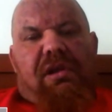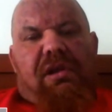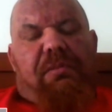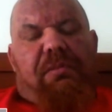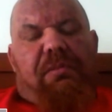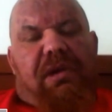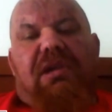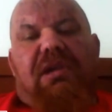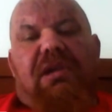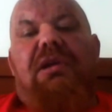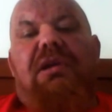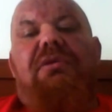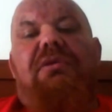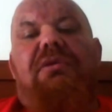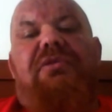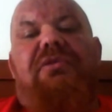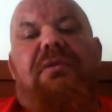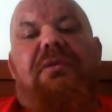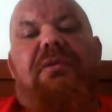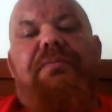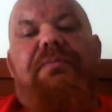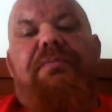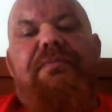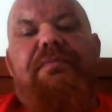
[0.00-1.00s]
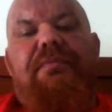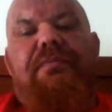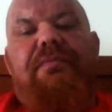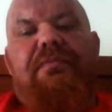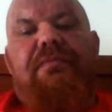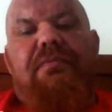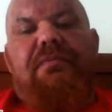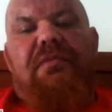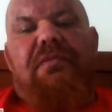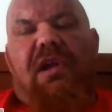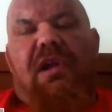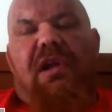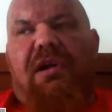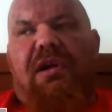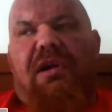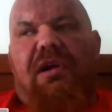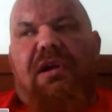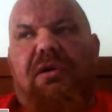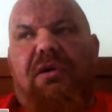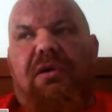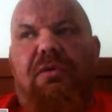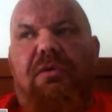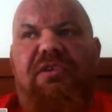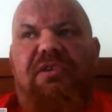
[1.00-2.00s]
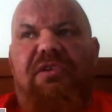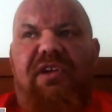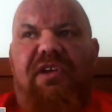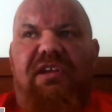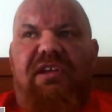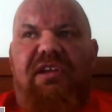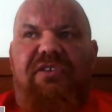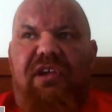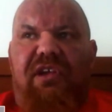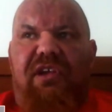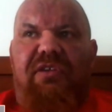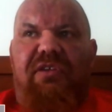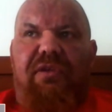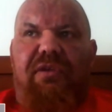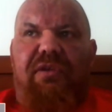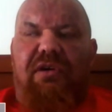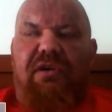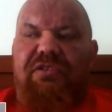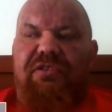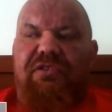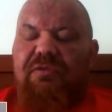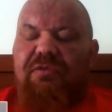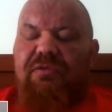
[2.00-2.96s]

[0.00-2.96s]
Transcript: I'm going to use them. Now, I'd always had this ethos.